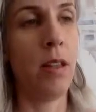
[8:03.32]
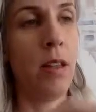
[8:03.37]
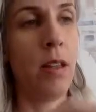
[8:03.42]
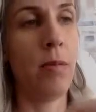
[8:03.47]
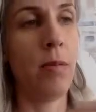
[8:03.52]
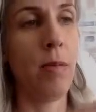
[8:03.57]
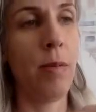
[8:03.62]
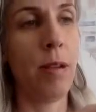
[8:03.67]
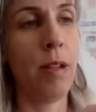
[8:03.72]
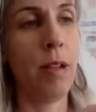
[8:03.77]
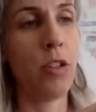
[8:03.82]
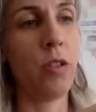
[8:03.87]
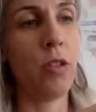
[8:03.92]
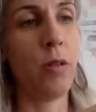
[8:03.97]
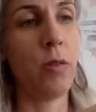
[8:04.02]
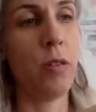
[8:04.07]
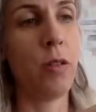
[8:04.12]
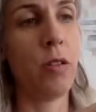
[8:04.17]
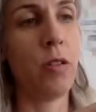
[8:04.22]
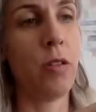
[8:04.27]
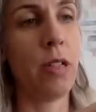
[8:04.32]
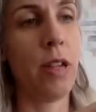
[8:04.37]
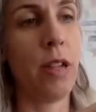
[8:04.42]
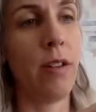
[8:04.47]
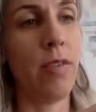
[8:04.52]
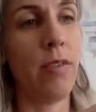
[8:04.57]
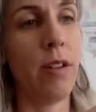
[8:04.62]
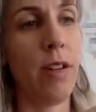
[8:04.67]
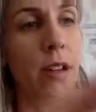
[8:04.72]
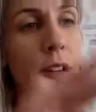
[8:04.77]
Let me make sure I'm closed out
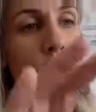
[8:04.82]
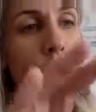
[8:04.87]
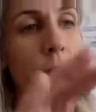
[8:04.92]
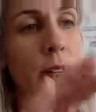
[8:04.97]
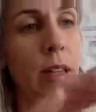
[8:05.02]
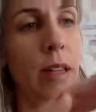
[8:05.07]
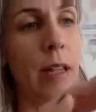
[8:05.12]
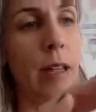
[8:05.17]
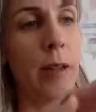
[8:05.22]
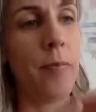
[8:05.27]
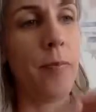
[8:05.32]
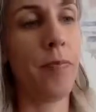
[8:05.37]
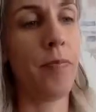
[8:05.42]
of it completely.